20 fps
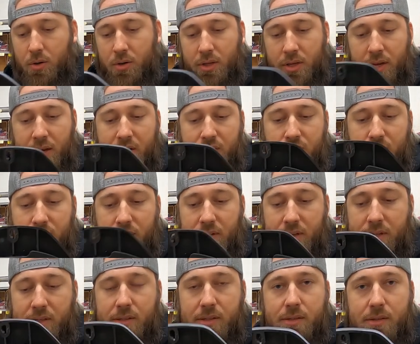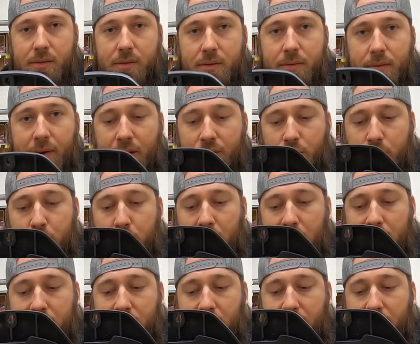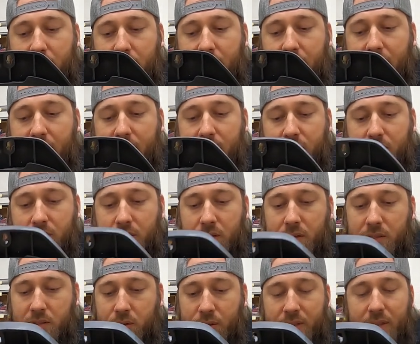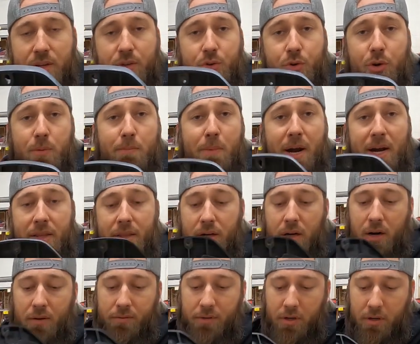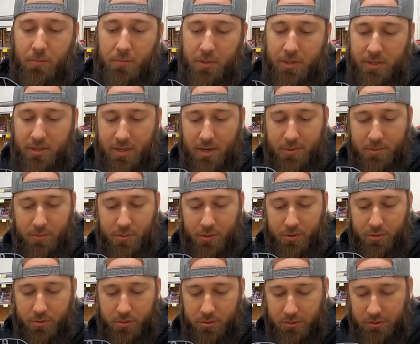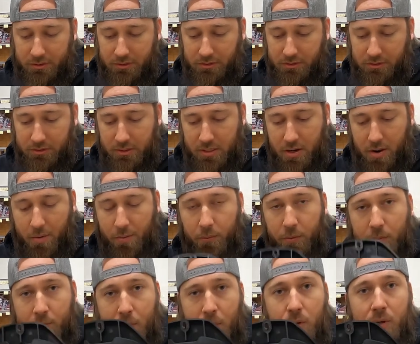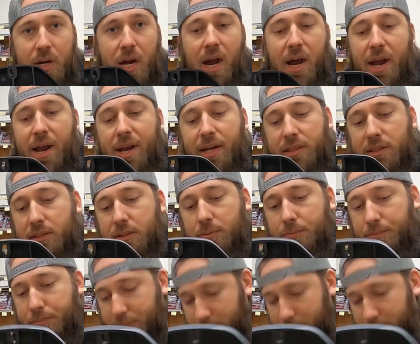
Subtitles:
on the edge of this actual plate inside of here, guys. You can still get that screw to bite in there. I've done it plenty of times with my own kayaks.